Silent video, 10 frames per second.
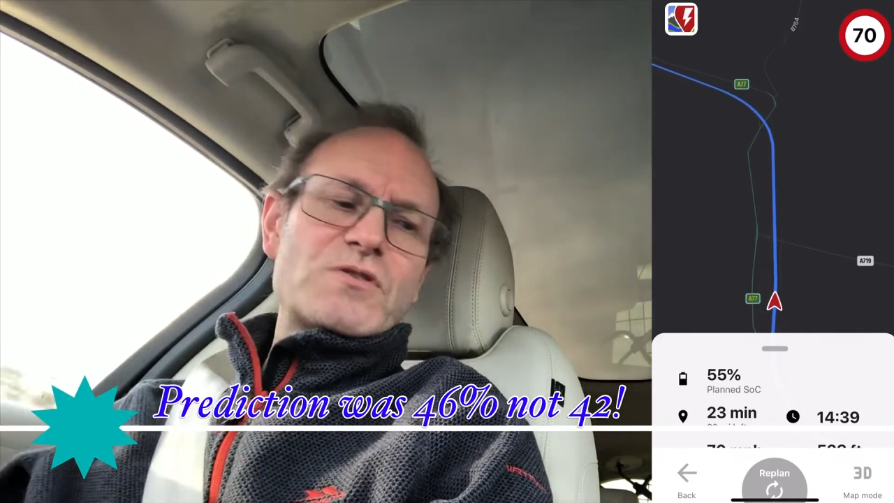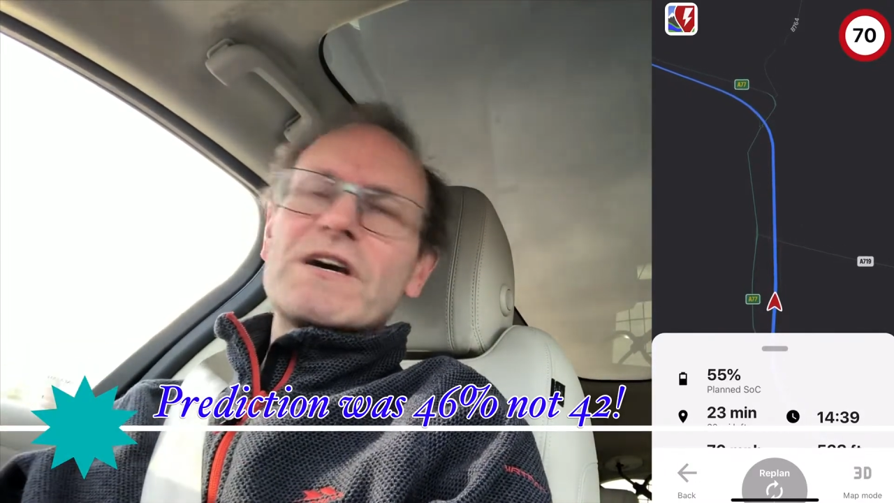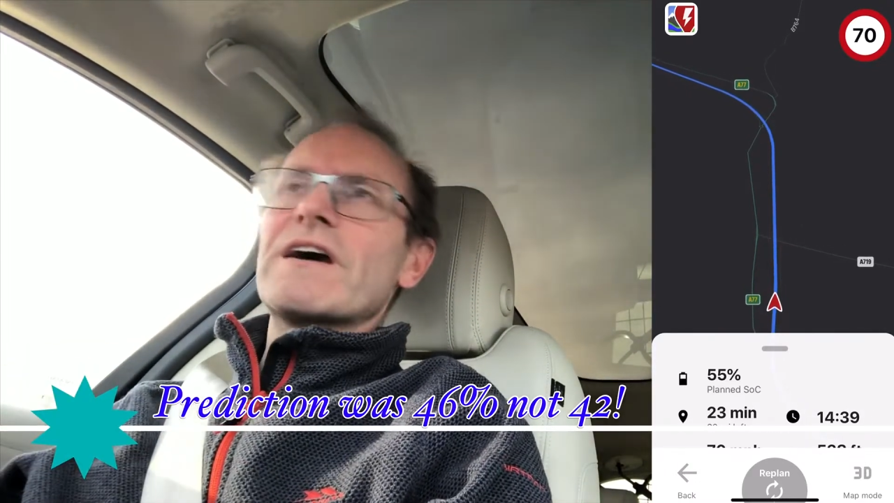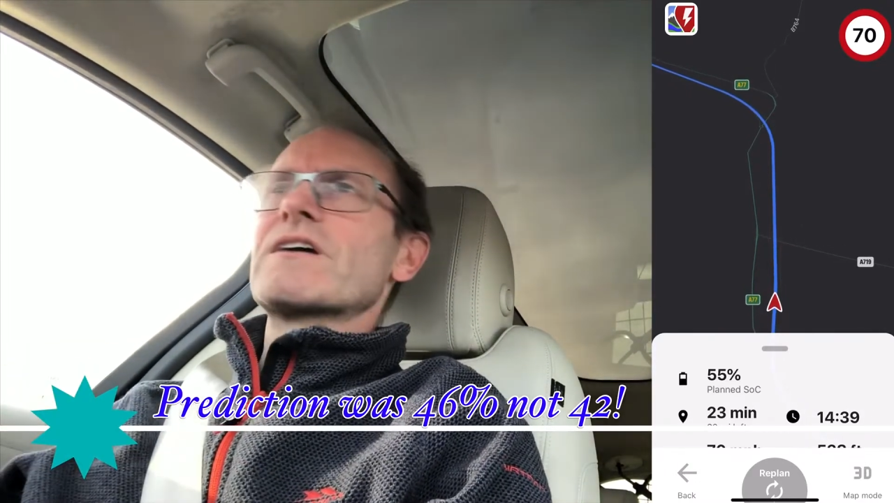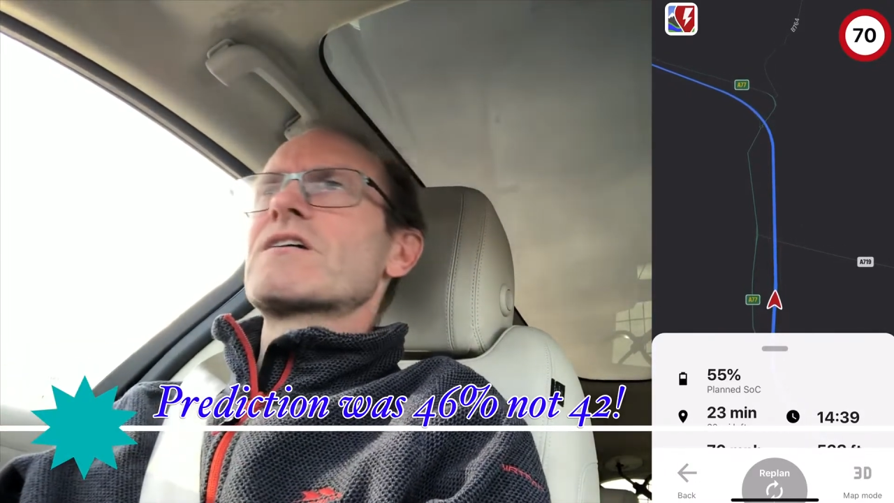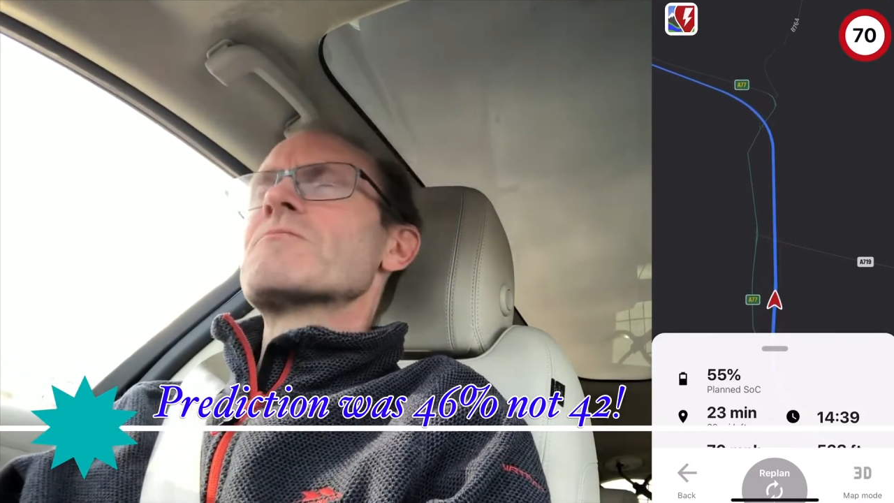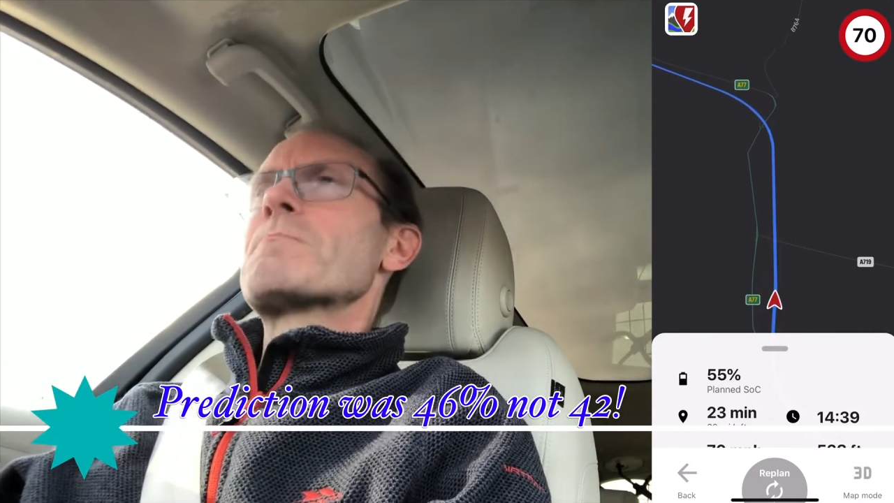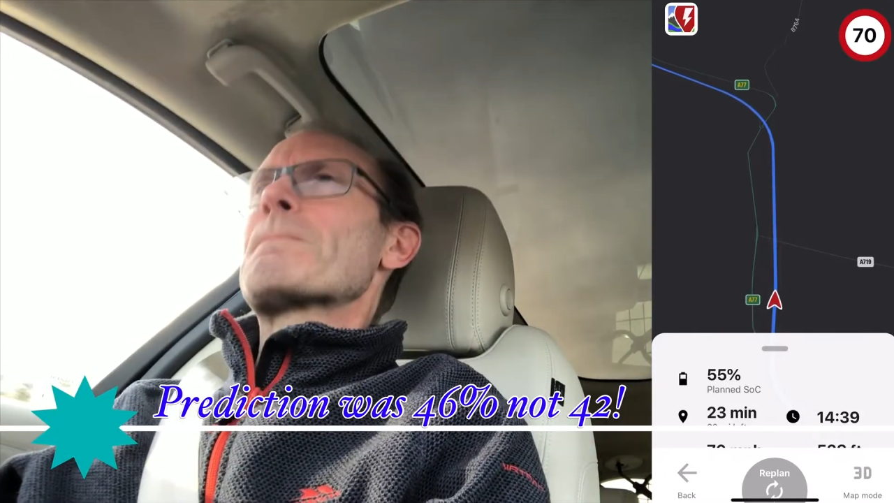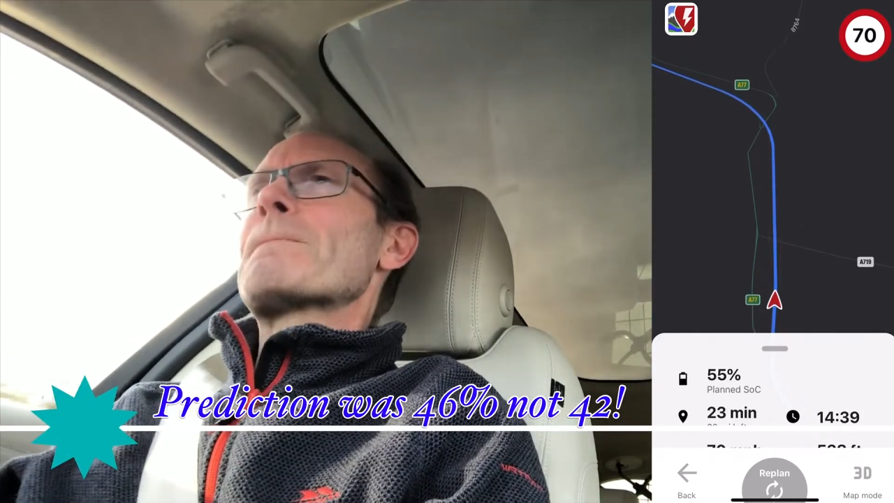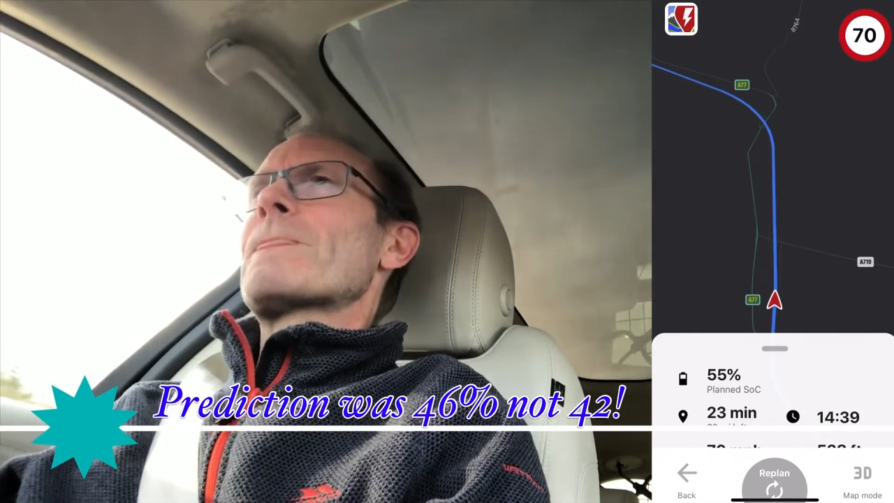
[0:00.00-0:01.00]
check
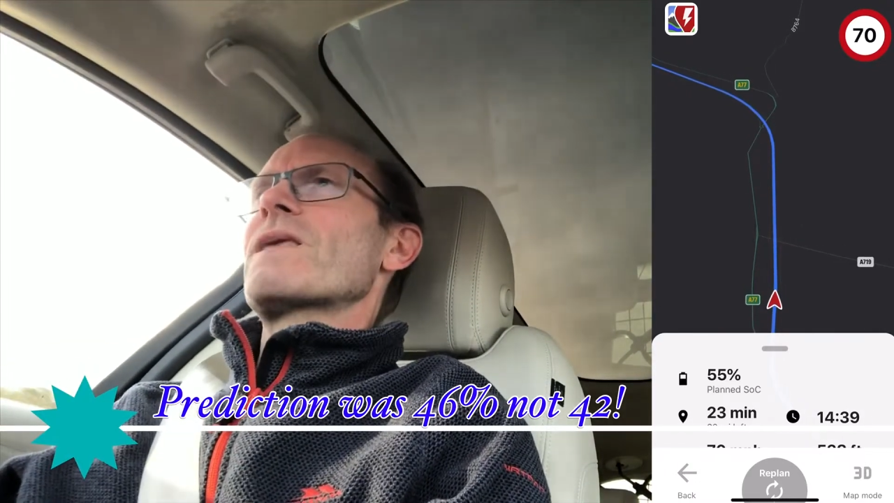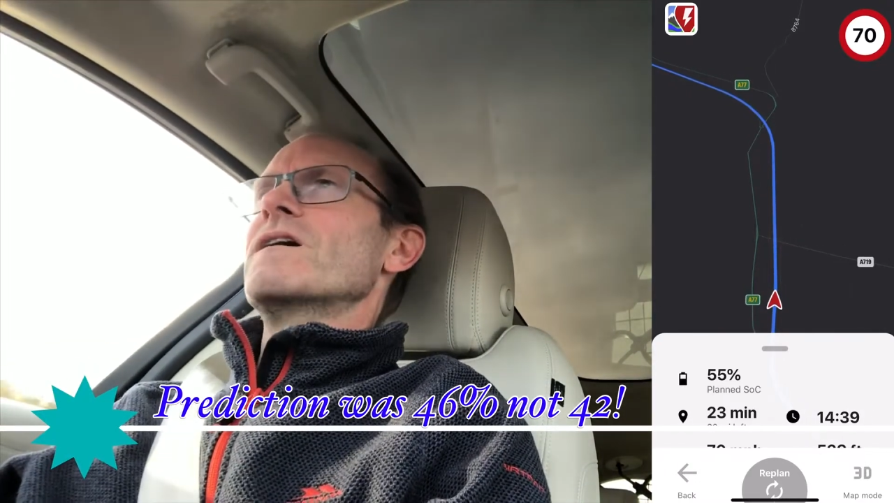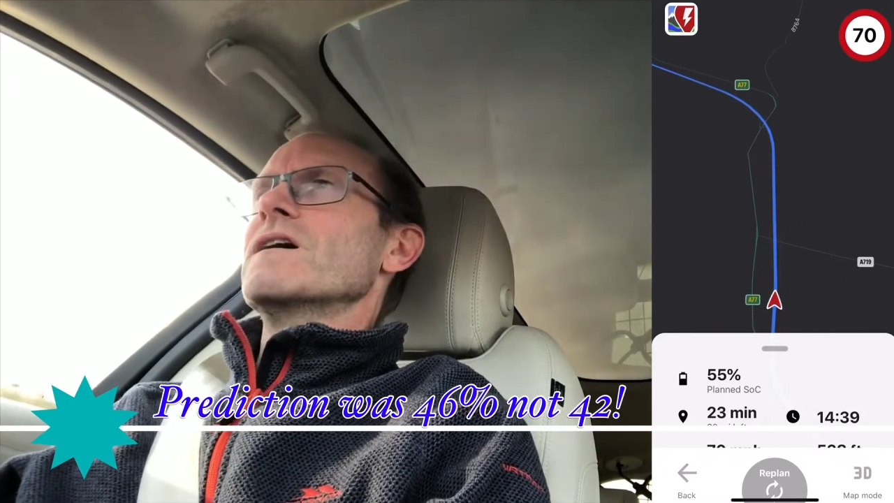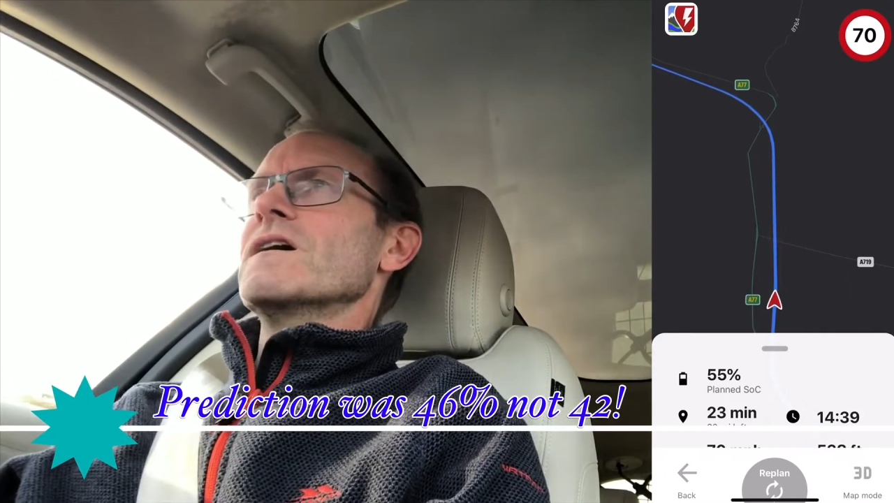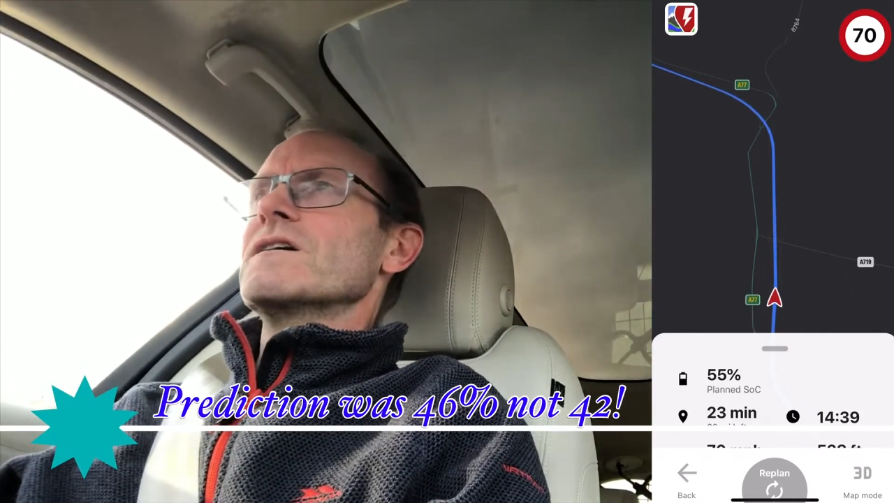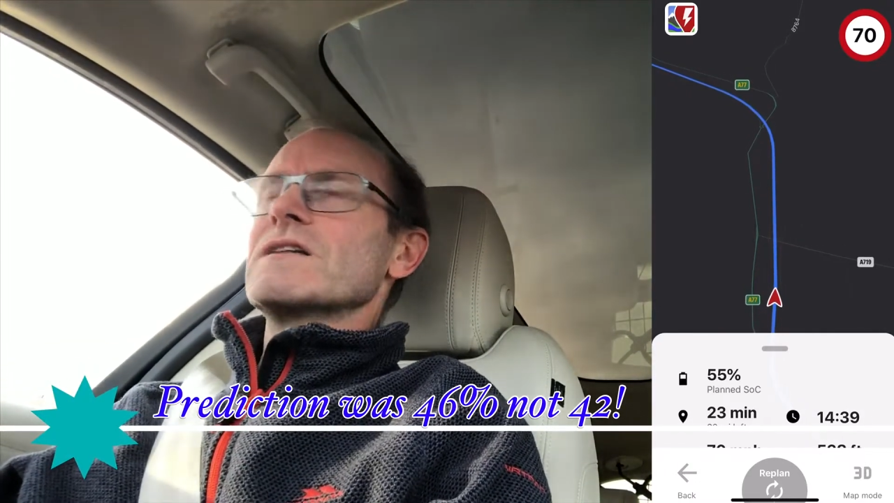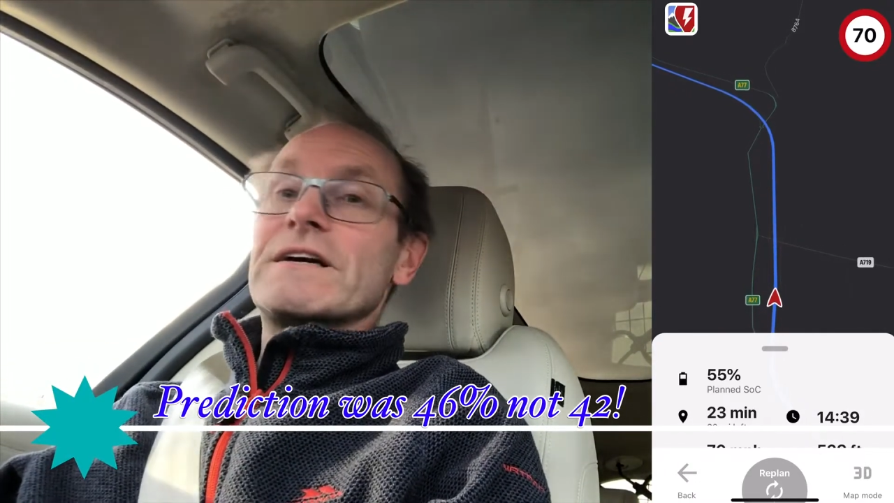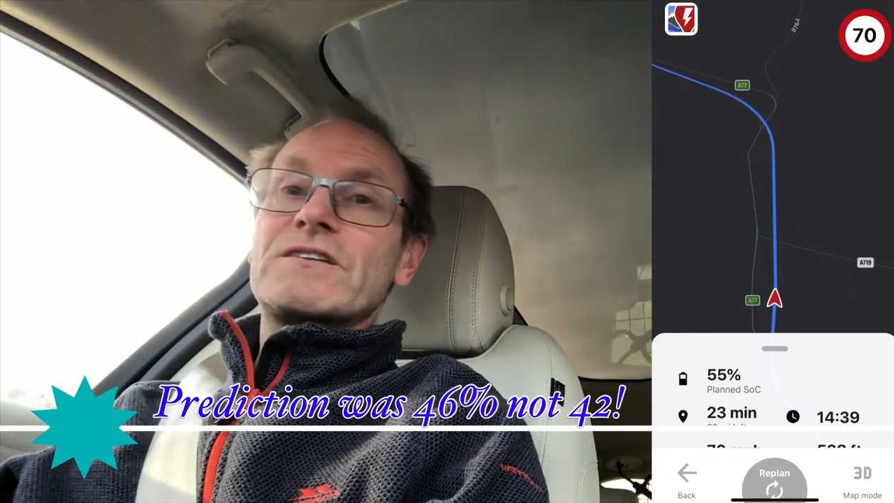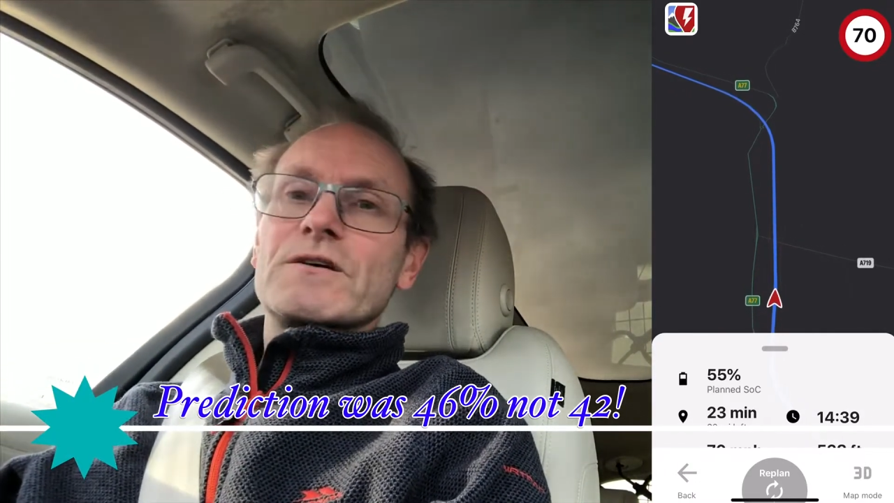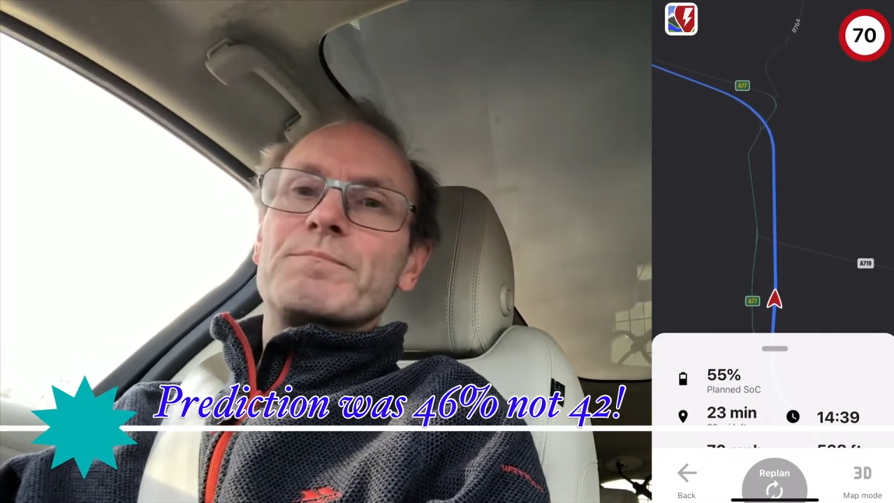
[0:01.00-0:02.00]

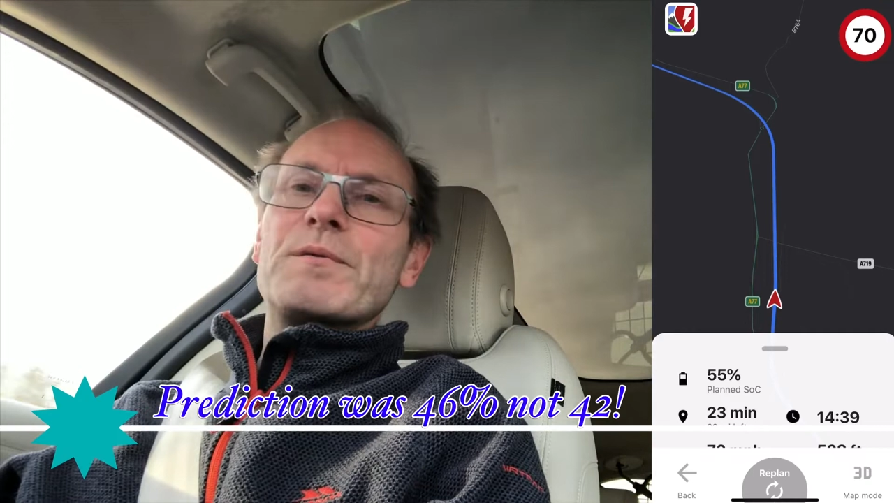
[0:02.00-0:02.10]
later.